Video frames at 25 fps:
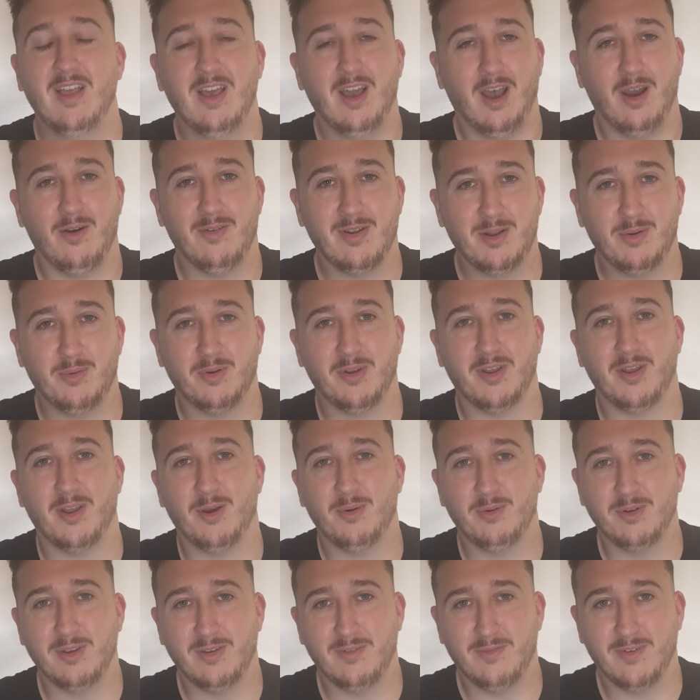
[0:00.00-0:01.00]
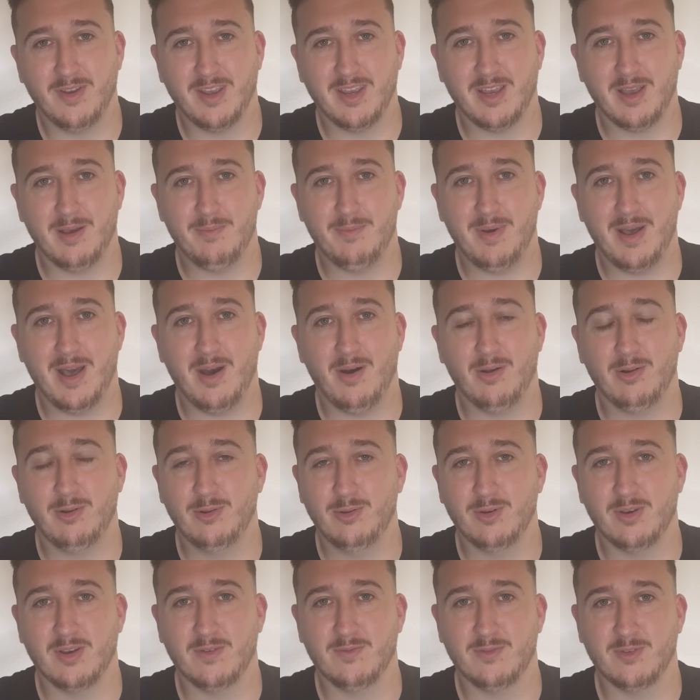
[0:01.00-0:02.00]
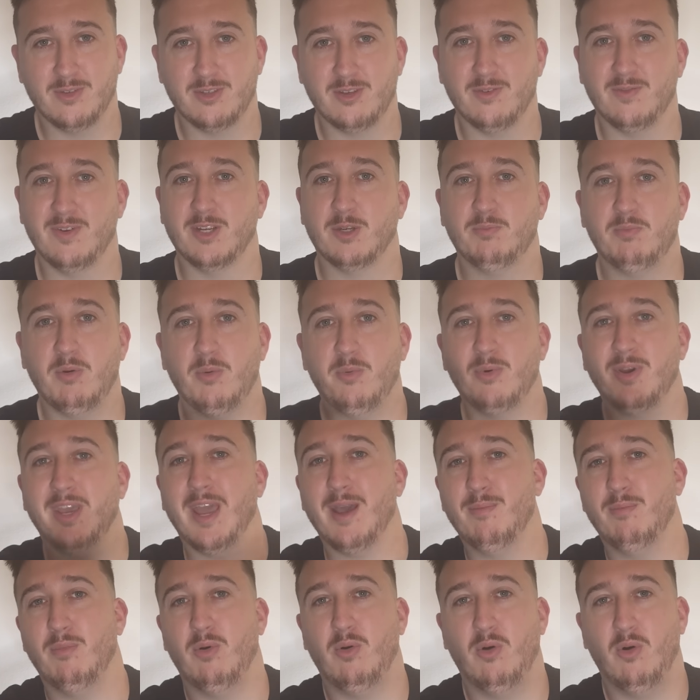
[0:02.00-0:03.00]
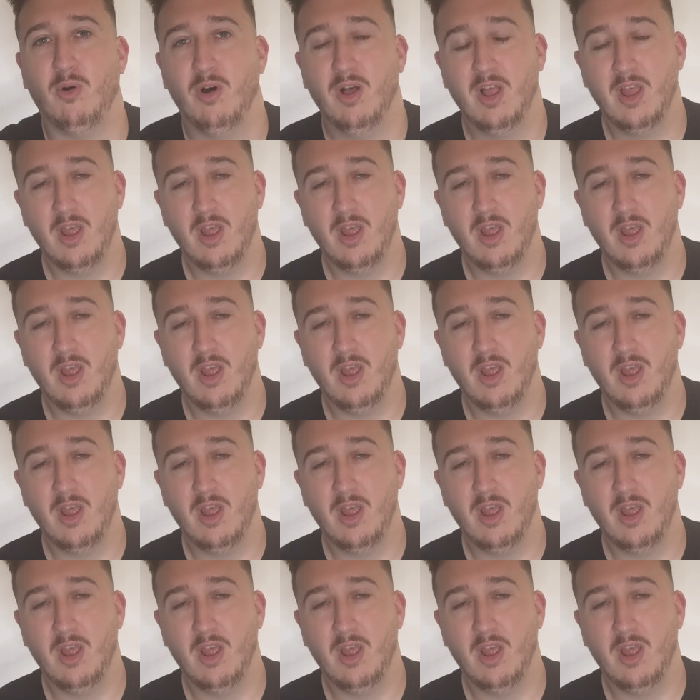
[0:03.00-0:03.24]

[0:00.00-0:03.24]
I really want to know what you think about Luka Vuskovic, but we'll get more